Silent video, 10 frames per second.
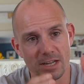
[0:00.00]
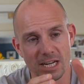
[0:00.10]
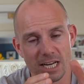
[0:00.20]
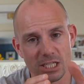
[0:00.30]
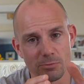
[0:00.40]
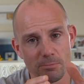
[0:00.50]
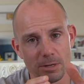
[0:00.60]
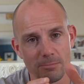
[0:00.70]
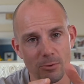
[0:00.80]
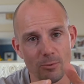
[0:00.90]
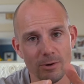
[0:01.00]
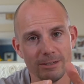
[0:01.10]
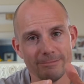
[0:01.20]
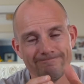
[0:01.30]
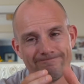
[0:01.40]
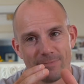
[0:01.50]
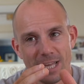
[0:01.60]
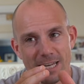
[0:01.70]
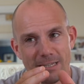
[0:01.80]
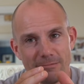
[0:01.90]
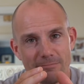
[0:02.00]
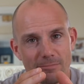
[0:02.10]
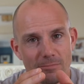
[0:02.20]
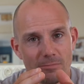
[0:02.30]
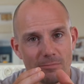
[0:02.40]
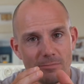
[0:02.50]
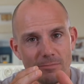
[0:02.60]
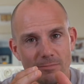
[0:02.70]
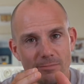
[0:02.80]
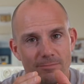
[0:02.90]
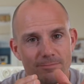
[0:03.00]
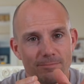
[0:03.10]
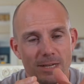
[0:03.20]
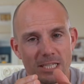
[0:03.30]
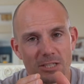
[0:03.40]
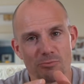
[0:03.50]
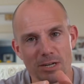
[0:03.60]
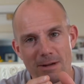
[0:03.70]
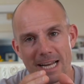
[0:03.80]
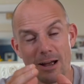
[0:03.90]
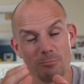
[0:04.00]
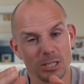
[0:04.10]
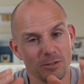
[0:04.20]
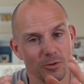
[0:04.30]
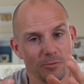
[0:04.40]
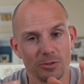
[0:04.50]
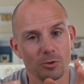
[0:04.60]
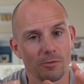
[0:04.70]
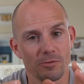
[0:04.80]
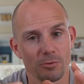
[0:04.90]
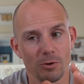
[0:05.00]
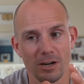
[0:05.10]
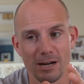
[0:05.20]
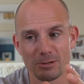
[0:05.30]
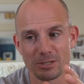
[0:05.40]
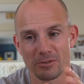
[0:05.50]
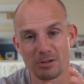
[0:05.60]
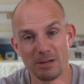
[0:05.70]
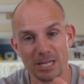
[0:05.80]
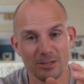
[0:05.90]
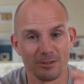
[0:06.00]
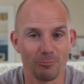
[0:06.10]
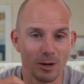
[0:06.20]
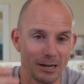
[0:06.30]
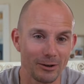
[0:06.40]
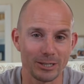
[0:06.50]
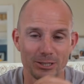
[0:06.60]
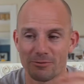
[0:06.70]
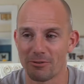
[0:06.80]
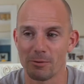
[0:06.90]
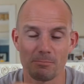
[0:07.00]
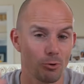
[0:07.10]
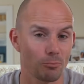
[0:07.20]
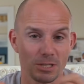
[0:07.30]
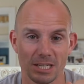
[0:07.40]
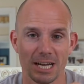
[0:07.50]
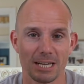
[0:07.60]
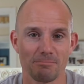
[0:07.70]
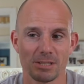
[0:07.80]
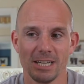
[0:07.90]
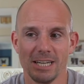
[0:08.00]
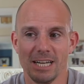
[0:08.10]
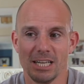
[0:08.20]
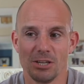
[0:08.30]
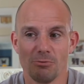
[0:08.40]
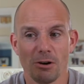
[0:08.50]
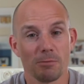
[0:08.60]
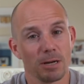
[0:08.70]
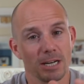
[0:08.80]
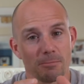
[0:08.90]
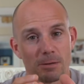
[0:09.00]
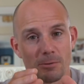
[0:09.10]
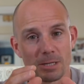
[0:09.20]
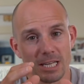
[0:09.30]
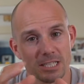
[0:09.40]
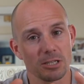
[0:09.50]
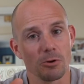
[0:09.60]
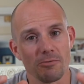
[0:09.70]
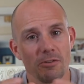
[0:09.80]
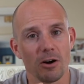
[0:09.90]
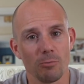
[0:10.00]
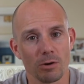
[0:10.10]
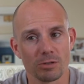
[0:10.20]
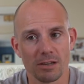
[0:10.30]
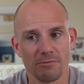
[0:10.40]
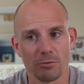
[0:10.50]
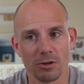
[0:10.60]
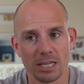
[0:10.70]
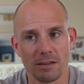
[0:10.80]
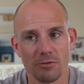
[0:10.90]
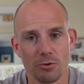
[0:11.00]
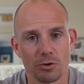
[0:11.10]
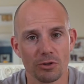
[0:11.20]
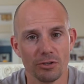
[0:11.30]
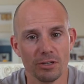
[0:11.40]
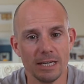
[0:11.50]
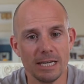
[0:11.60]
that connection with people, then it doesn't really matter how much of a good photographer you are, how much of a comedian and one-liners you throw in prompts and games, you're only going to be able to get so far. Whereas I feel like if you can